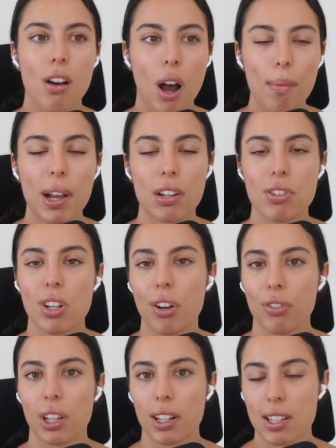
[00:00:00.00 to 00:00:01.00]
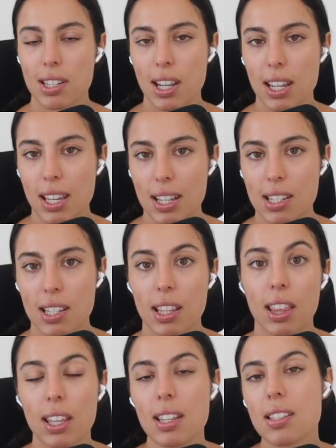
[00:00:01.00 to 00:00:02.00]
I'm actually only going to say yes to the
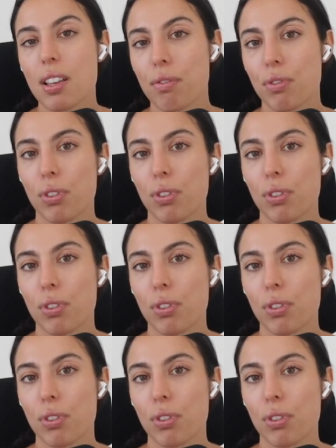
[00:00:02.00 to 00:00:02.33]
things that